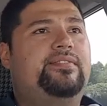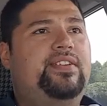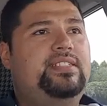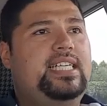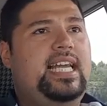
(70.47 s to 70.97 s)

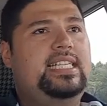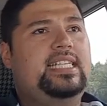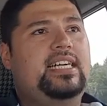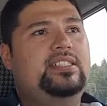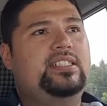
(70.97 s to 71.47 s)

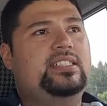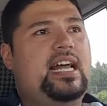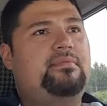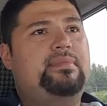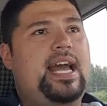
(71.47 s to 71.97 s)
1,500 is
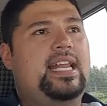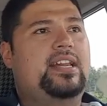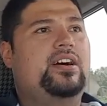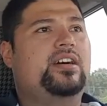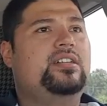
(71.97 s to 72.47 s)
not bad
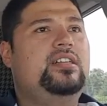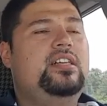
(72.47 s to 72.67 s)
at all.